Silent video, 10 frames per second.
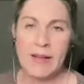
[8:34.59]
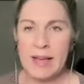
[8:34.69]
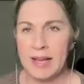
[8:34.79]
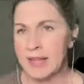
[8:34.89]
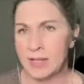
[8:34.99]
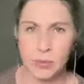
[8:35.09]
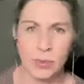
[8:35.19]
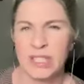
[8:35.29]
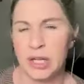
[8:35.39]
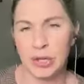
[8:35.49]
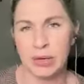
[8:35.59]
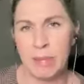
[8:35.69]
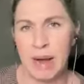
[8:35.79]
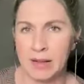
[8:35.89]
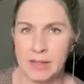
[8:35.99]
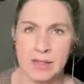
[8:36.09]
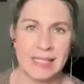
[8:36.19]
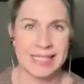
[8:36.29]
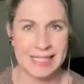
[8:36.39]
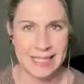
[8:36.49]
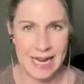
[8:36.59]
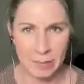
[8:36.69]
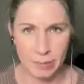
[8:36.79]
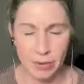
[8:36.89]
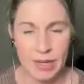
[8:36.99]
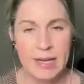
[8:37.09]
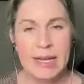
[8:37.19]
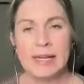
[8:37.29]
And that's really a good balance that's sustainable.